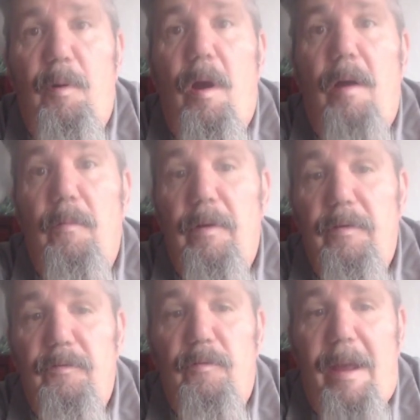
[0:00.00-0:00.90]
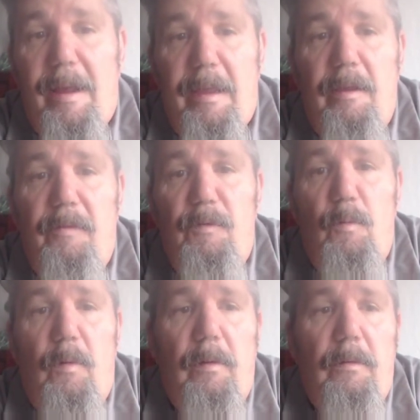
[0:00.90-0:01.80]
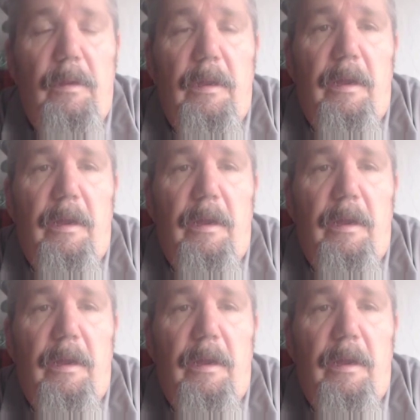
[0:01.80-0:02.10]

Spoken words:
progress tracking, if you will.